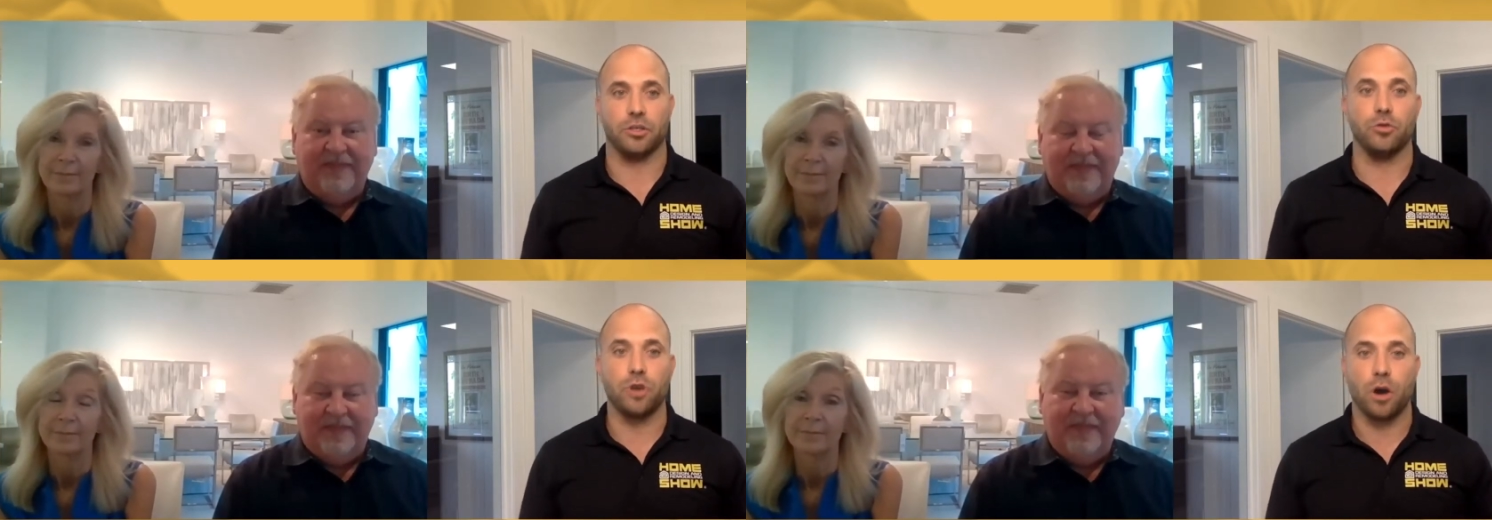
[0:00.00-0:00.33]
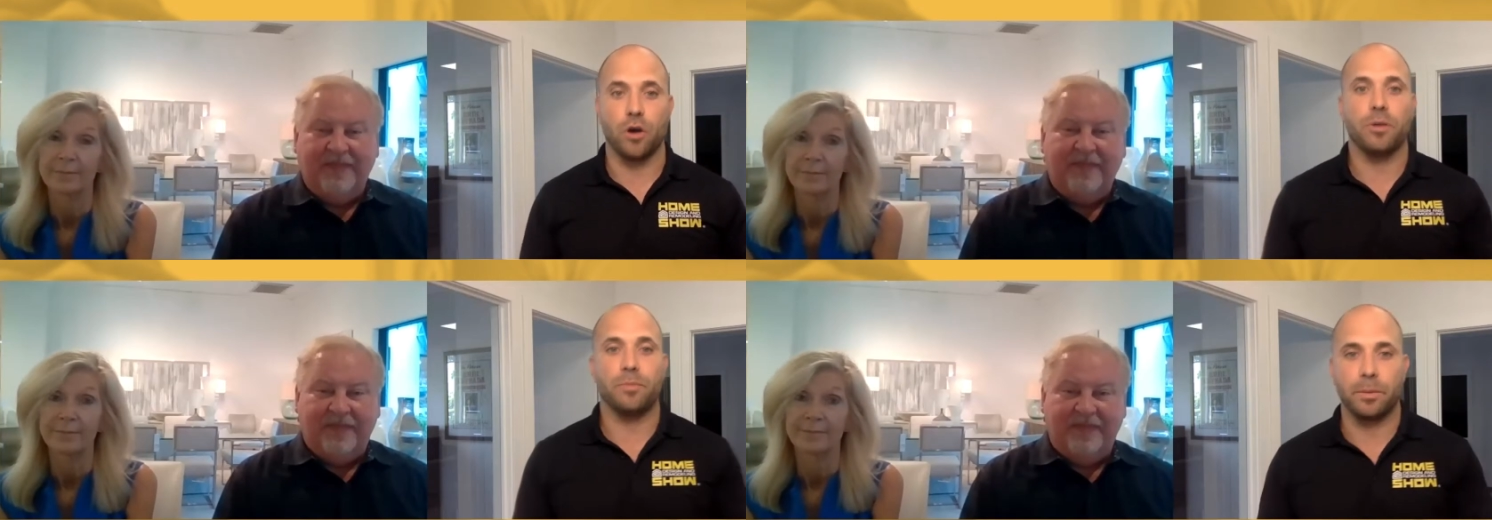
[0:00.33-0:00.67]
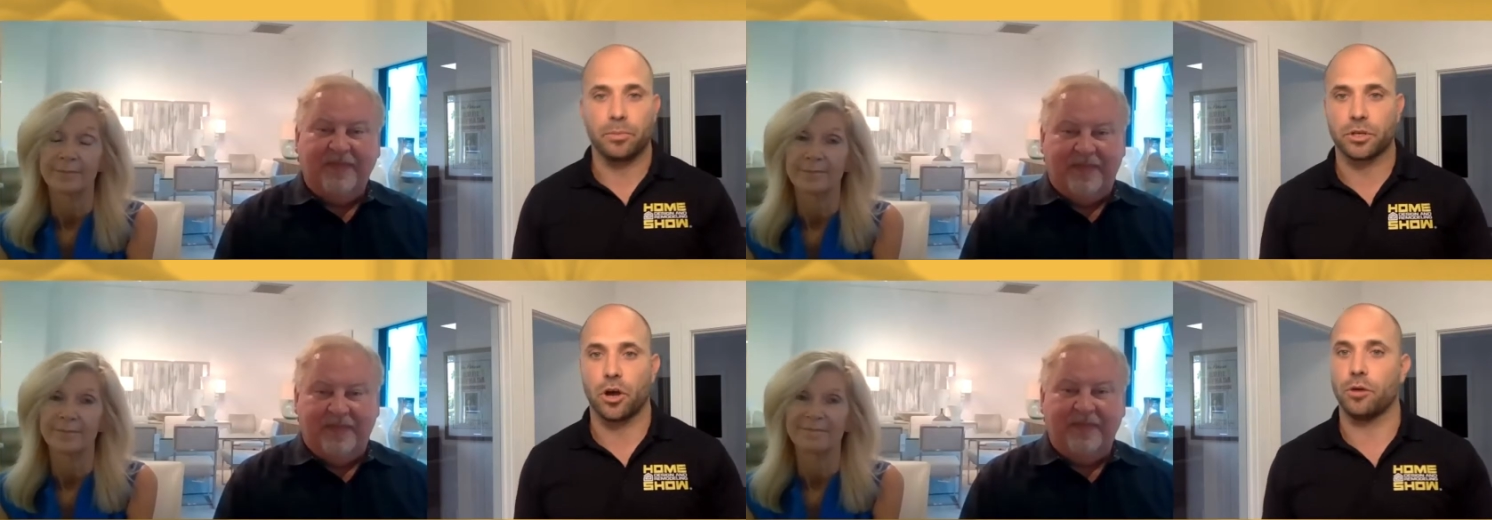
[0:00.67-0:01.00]
Speaker 1: You go to
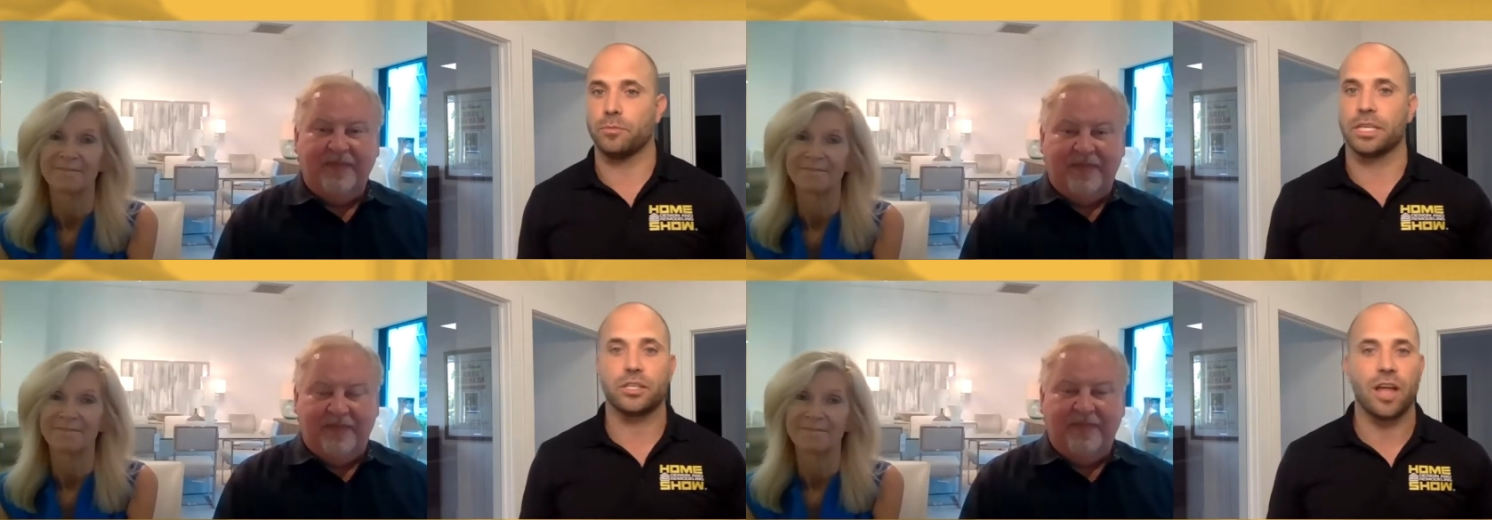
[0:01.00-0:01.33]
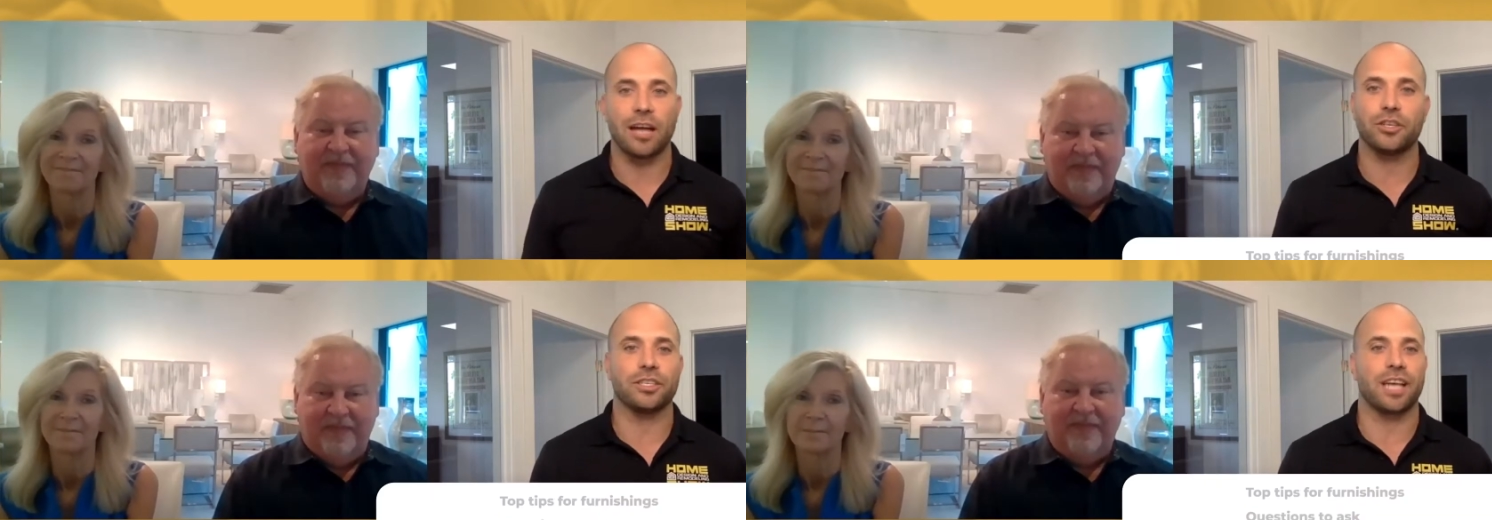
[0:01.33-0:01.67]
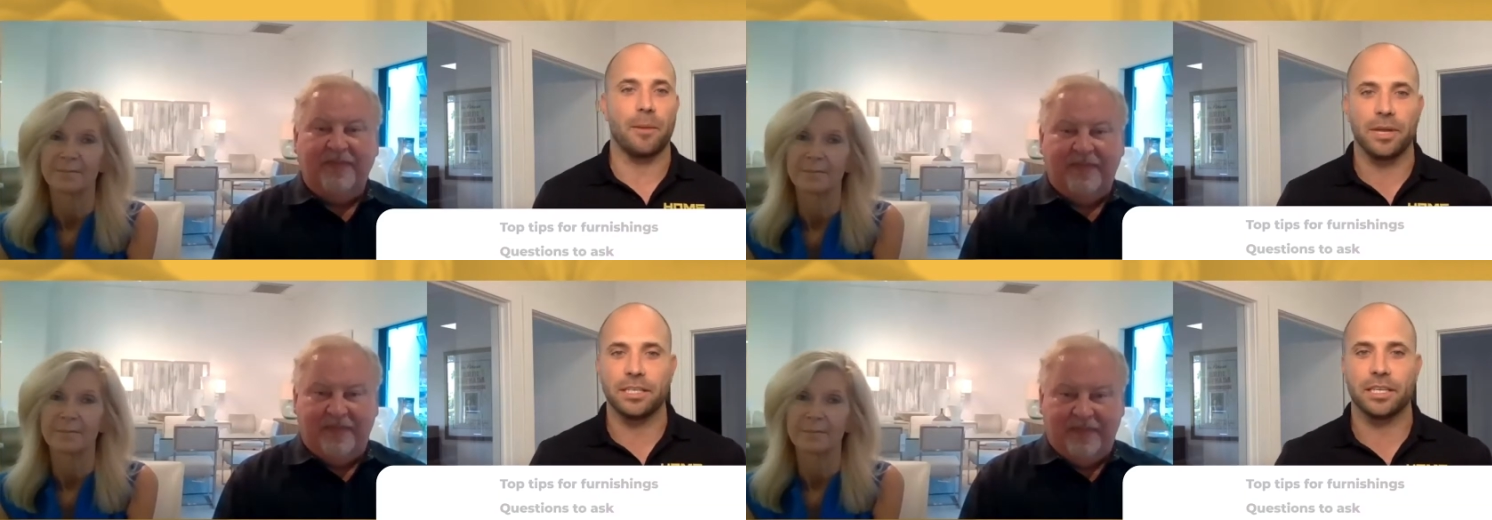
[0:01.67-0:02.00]
people's homes. It's not just
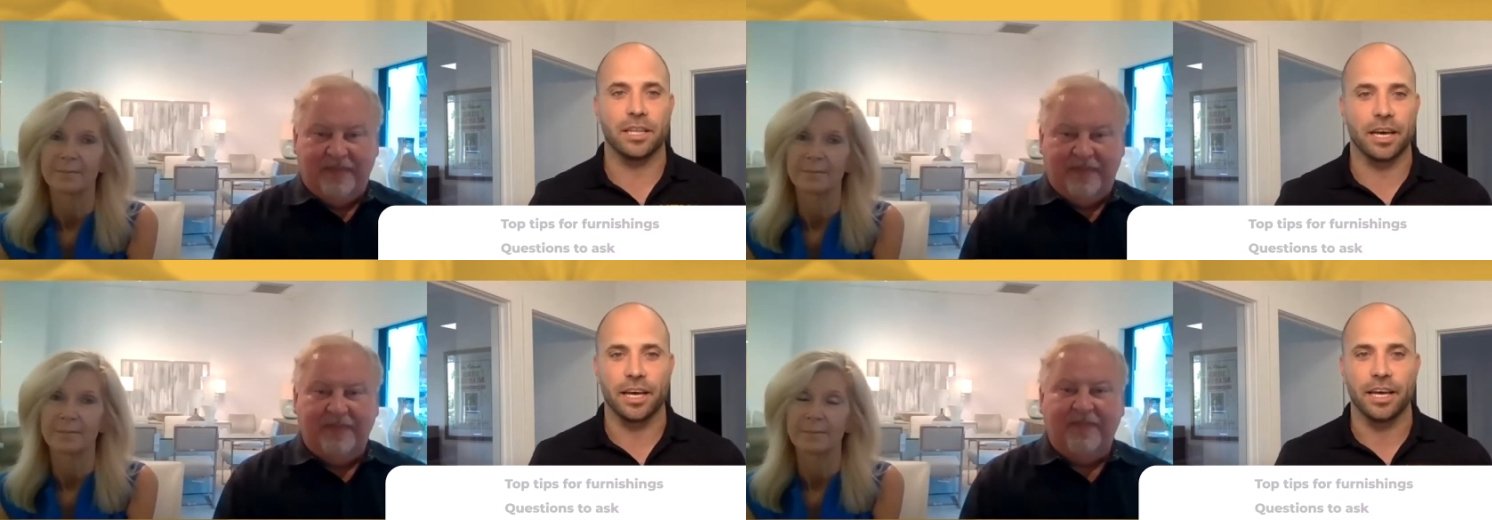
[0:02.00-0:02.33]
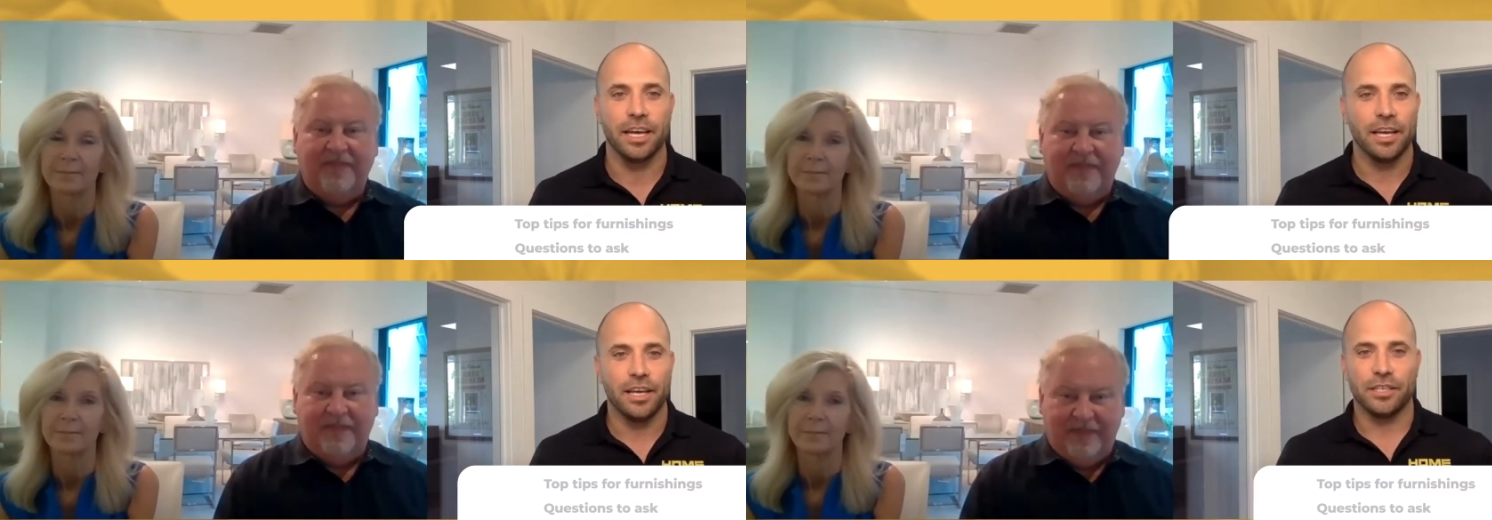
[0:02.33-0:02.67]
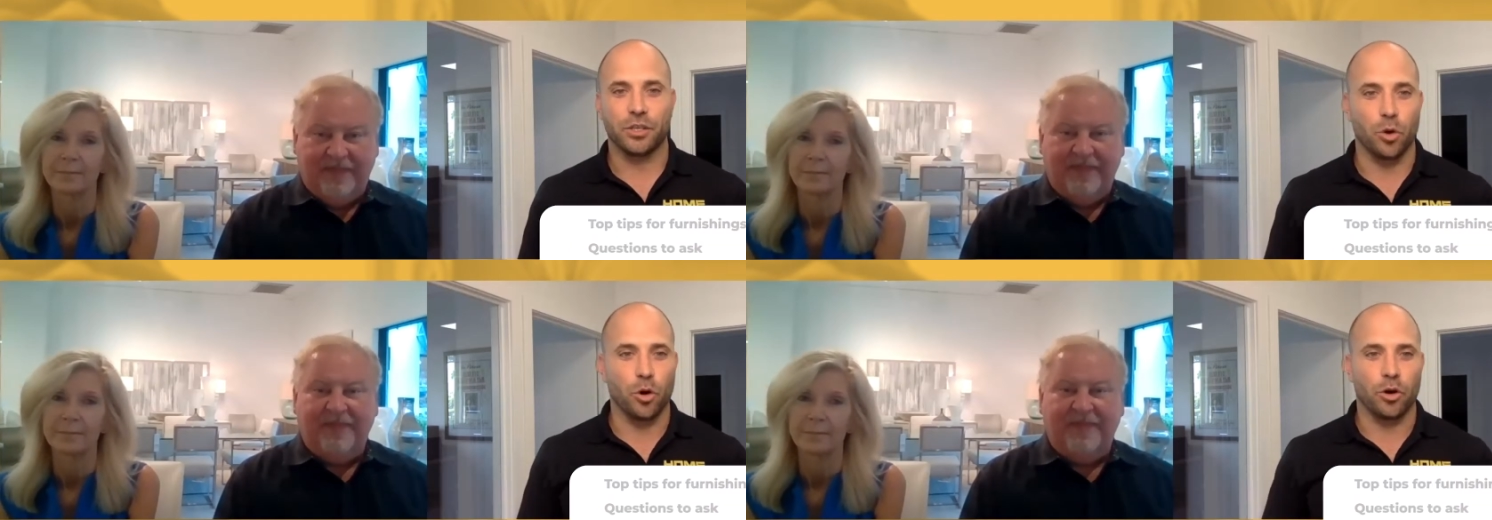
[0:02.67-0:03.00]
come into the
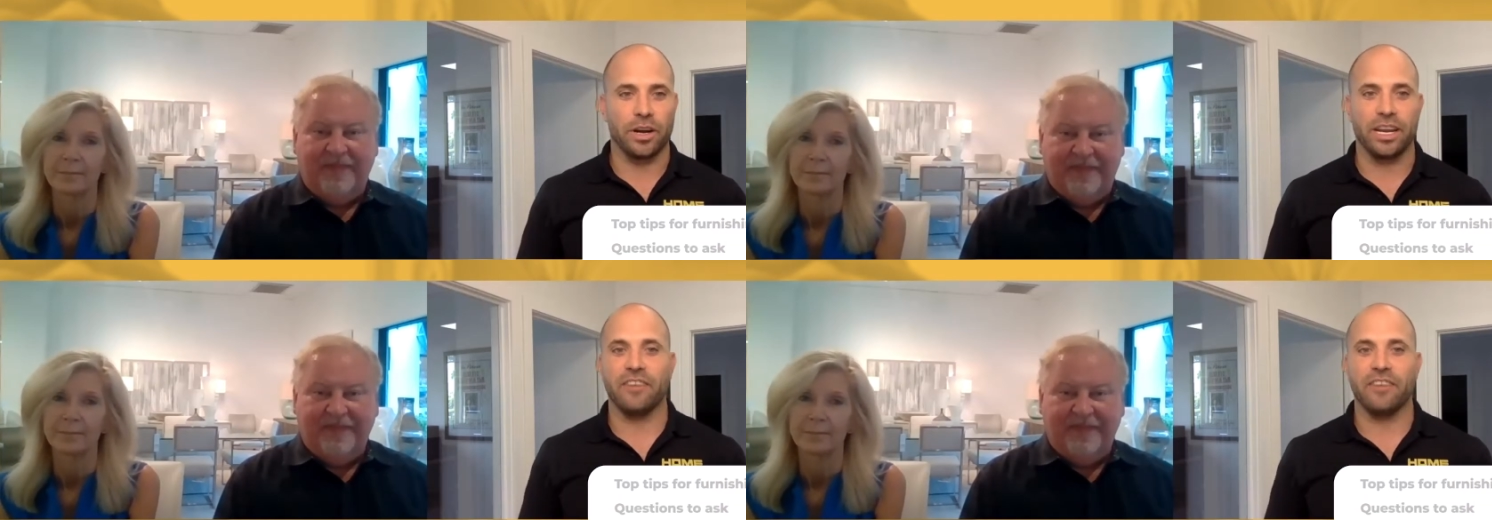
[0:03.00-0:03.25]
store and